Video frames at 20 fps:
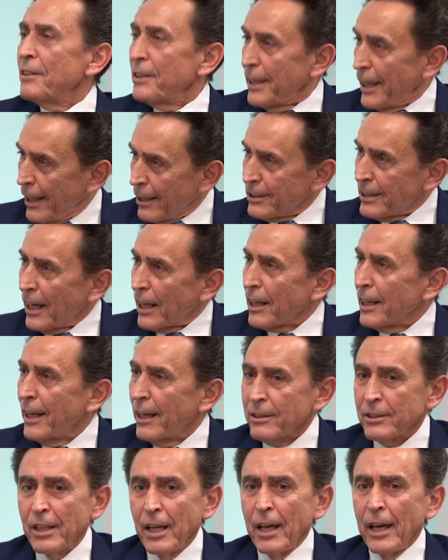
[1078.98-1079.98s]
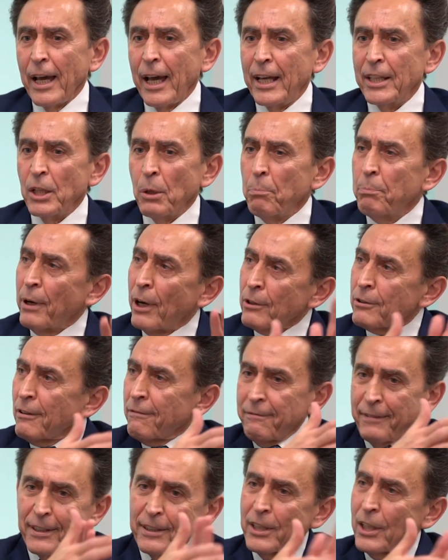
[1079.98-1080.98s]
Yeah, exactly, yes. And then part
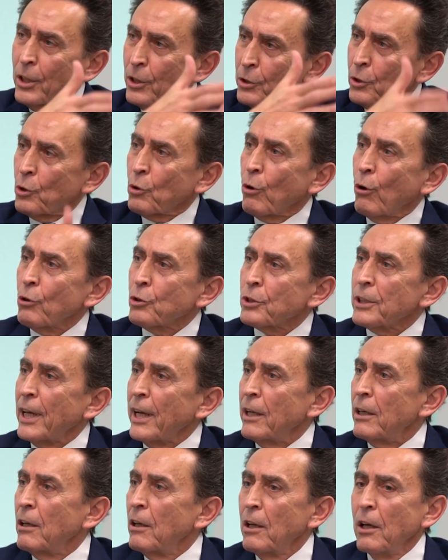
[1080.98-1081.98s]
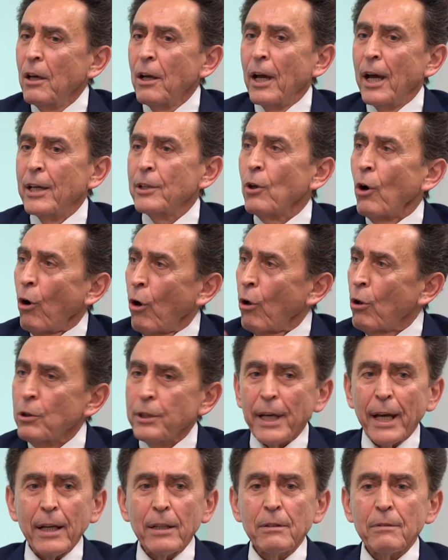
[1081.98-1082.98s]
of Italy, the coastline, and all
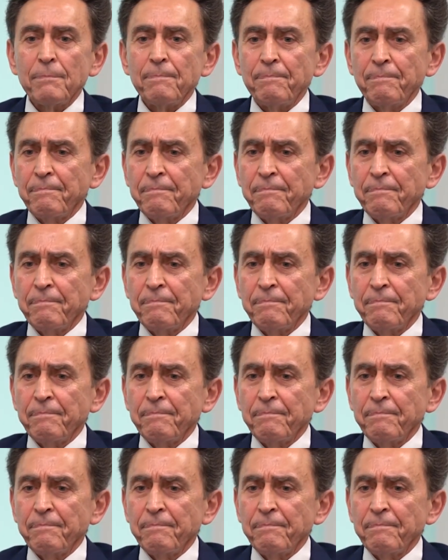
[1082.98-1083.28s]
that.